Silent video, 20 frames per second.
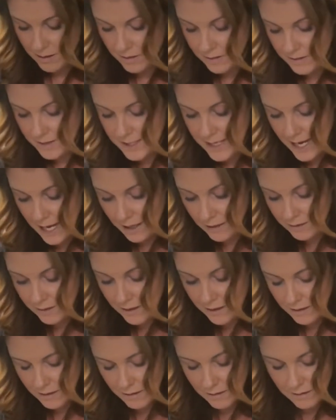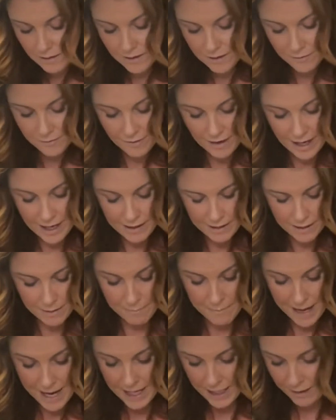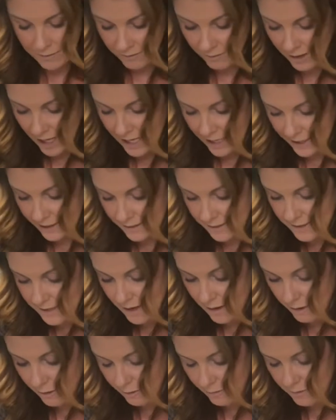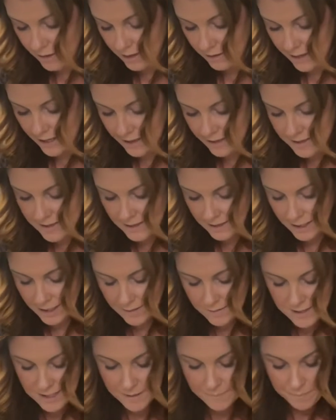down the back lines of the lettuce leaves.